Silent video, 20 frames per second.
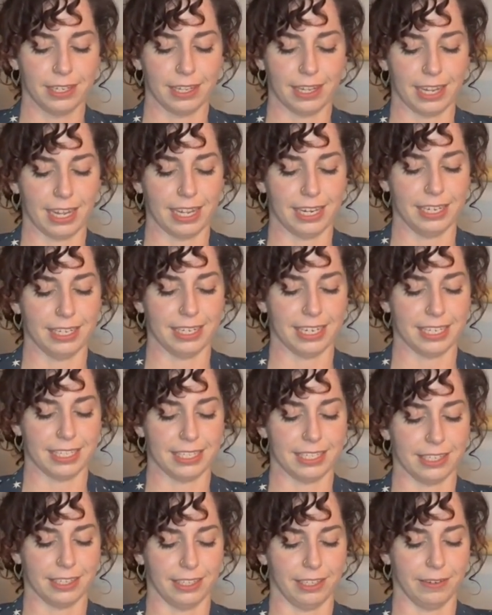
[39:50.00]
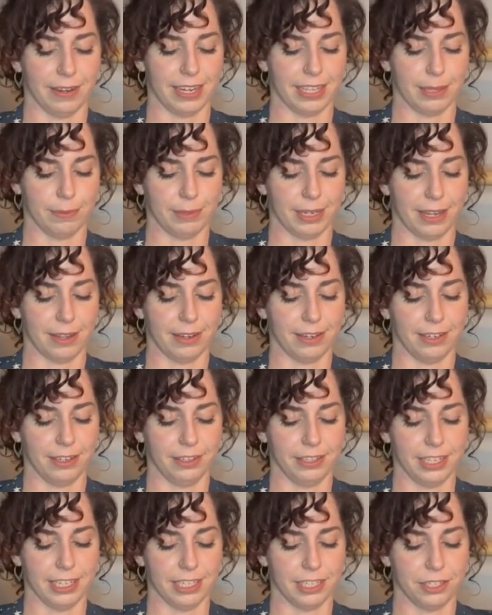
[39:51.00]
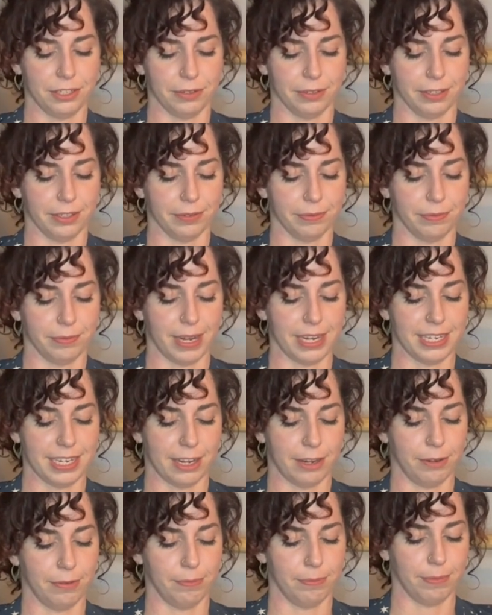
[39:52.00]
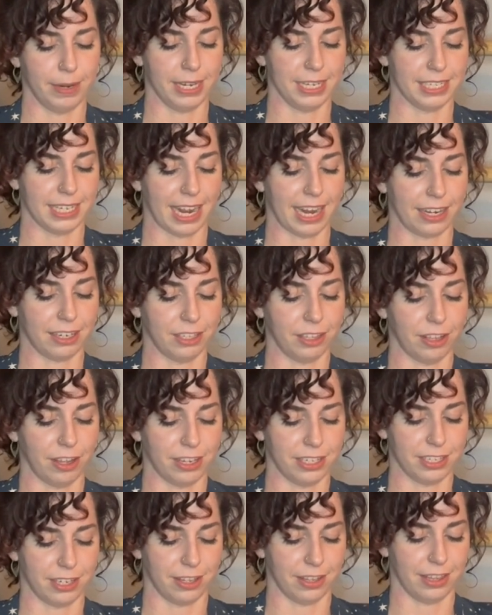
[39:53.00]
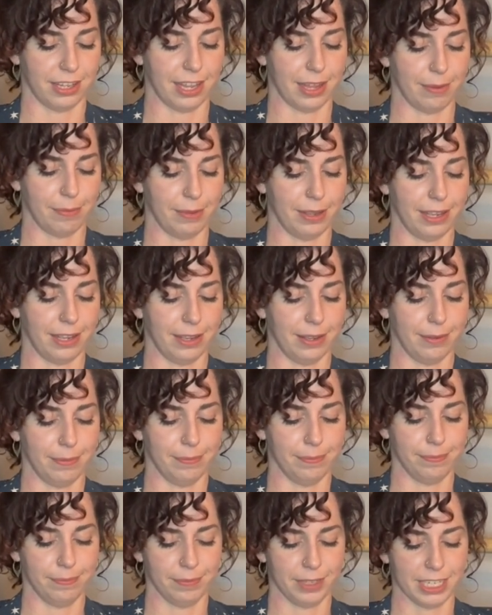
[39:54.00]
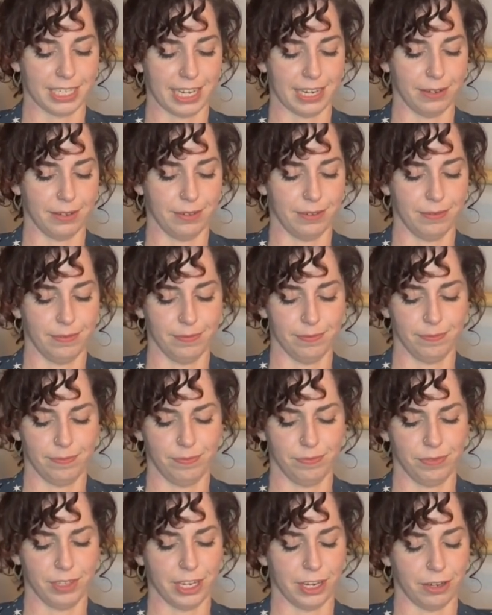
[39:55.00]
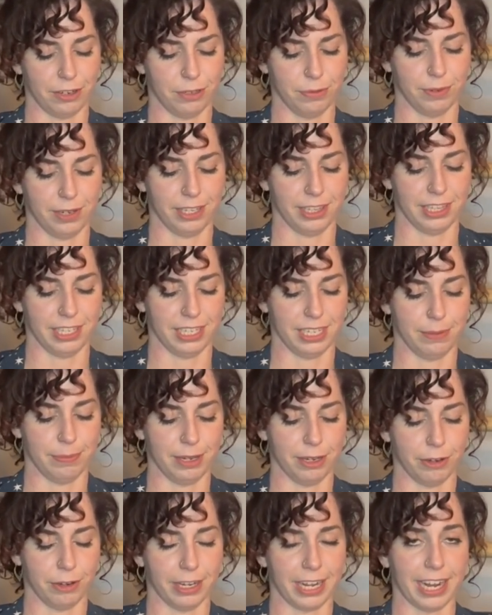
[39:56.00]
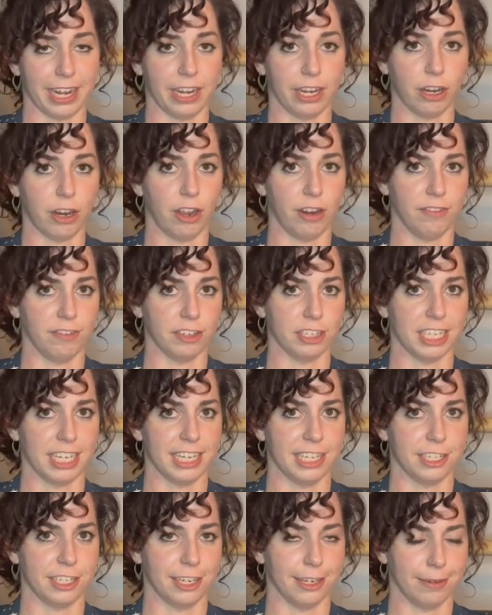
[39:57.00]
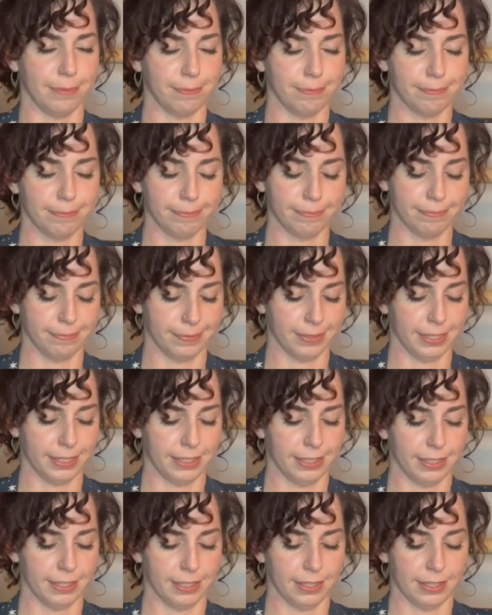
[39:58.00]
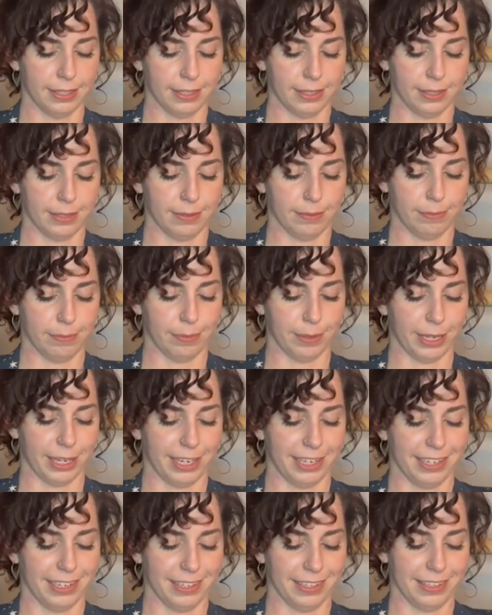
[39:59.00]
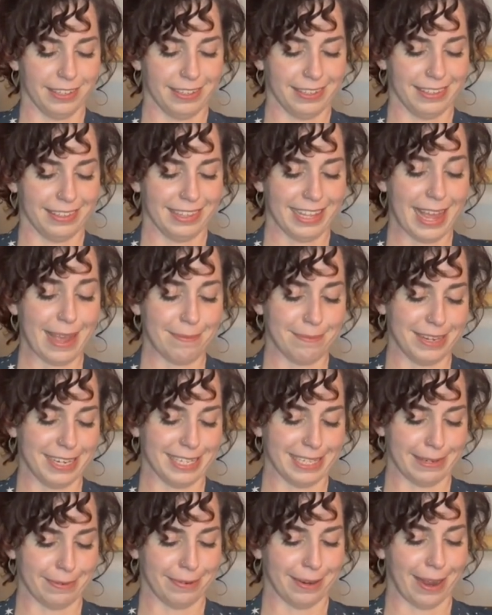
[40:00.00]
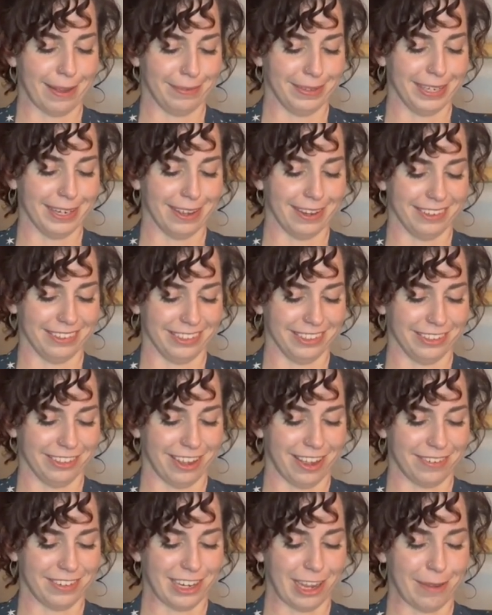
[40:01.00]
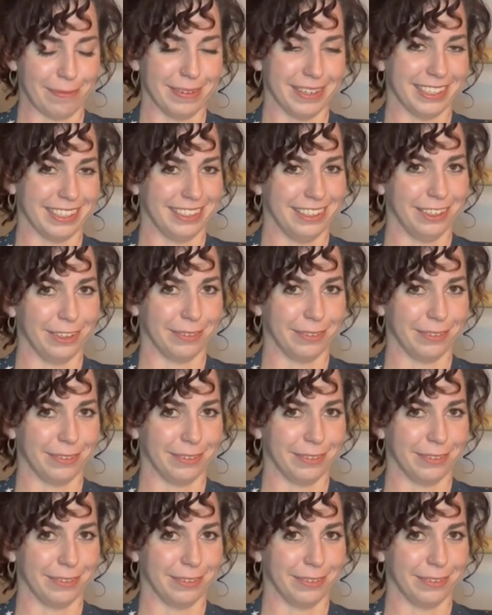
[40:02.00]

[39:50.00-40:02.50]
I didn't necessarily write them down in a list or write down my exact thoughts on them, because I just wanted this to be an organic conversation. But that means it probably got a little off topic and a little